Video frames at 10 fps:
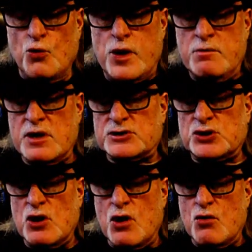We
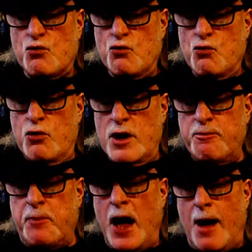must
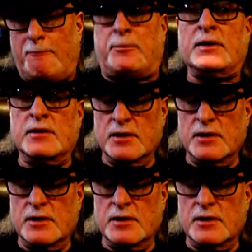rip up